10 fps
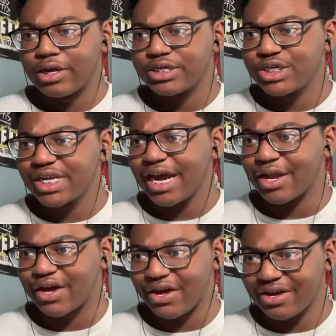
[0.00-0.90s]
She got
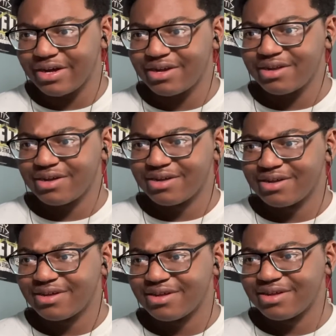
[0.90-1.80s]
a gun?
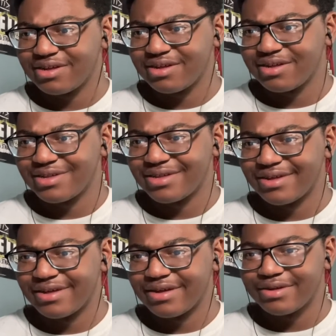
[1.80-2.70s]
Unlock the
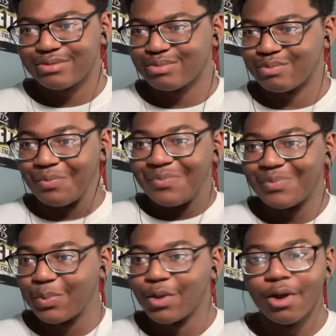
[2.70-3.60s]
door! No. Come
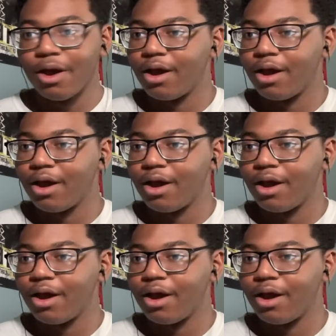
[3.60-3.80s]
on!